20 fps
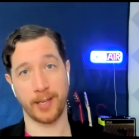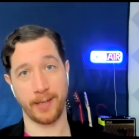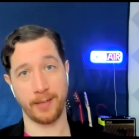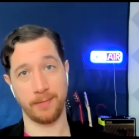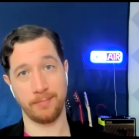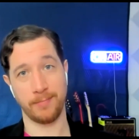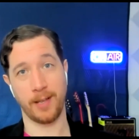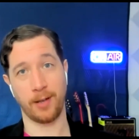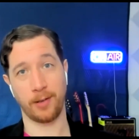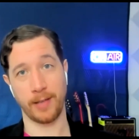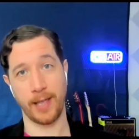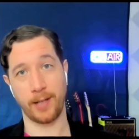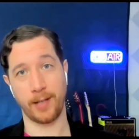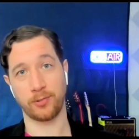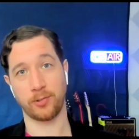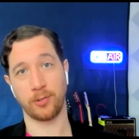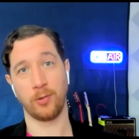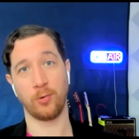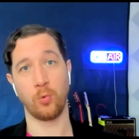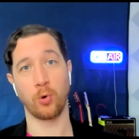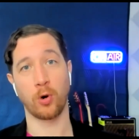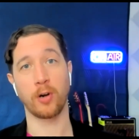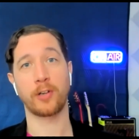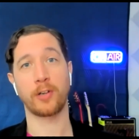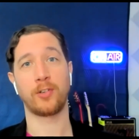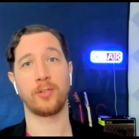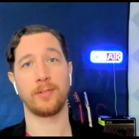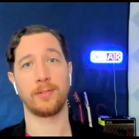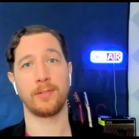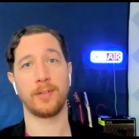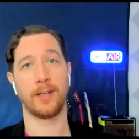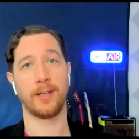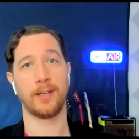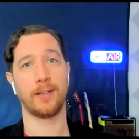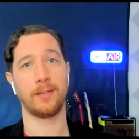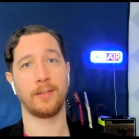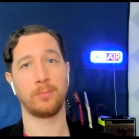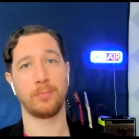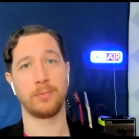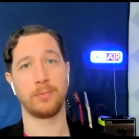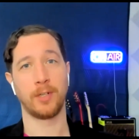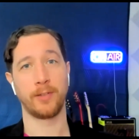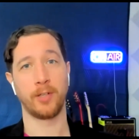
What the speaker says: I also worked a